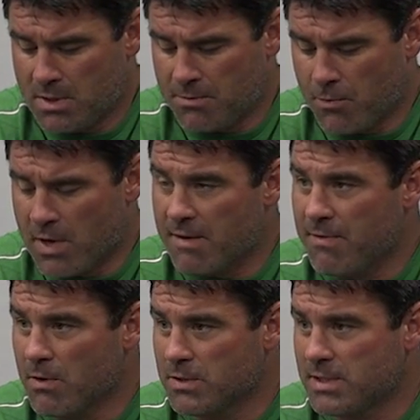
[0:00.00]
if we're not
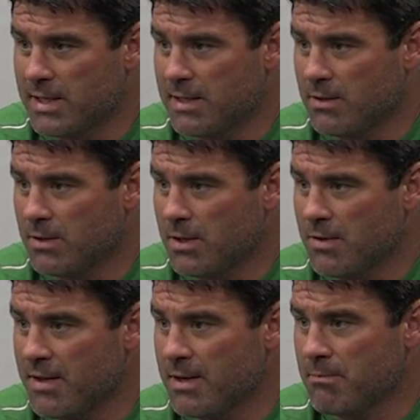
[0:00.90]
focused in
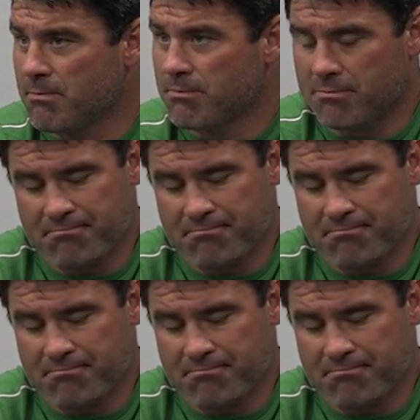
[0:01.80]
on them,